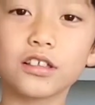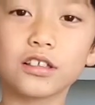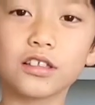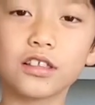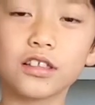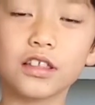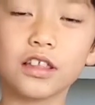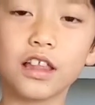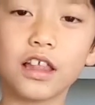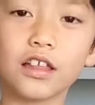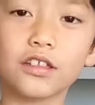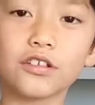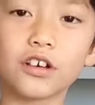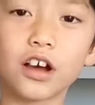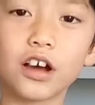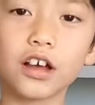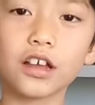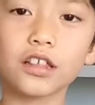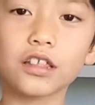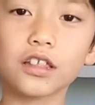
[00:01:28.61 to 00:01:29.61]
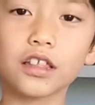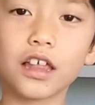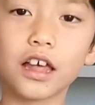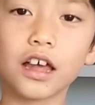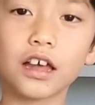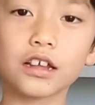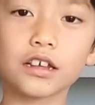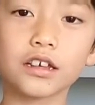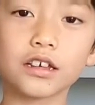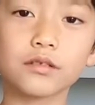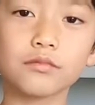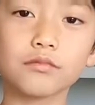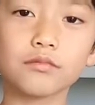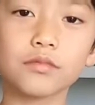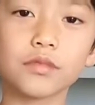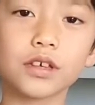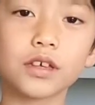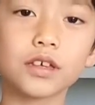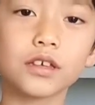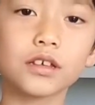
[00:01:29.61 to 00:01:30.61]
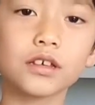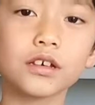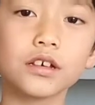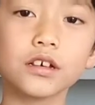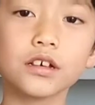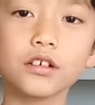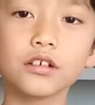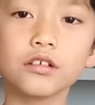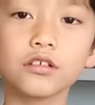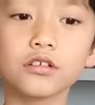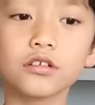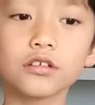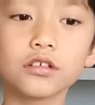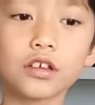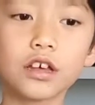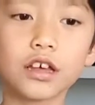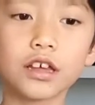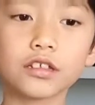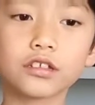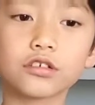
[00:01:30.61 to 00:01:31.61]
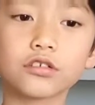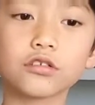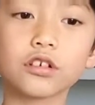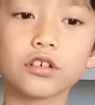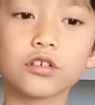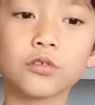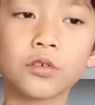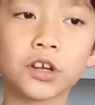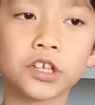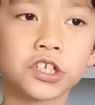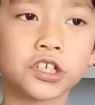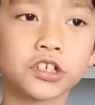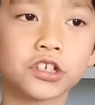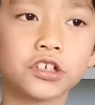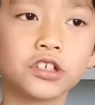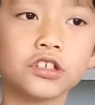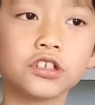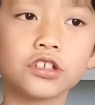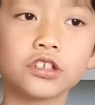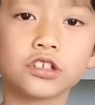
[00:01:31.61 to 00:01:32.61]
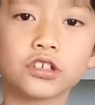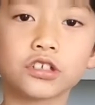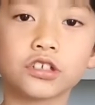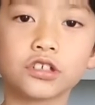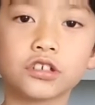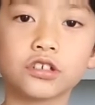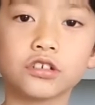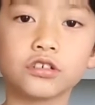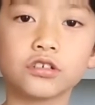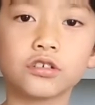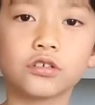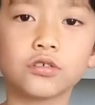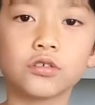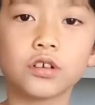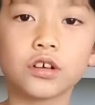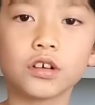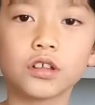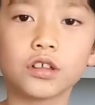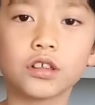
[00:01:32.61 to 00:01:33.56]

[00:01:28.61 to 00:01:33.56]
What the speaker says: not letting me answer a question to